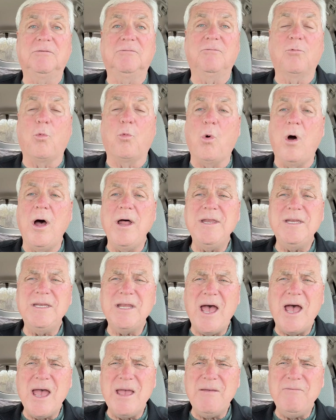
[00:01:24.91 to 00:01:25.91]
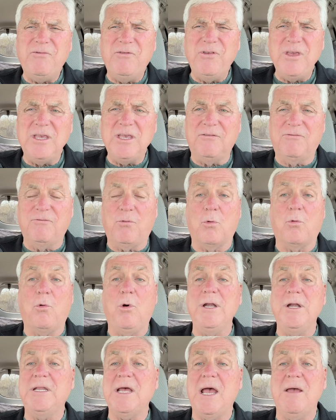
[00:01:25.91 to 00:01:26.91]
one-time fee,
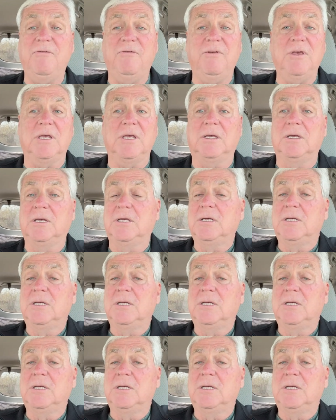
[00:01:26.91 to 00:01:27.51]
one-time fee.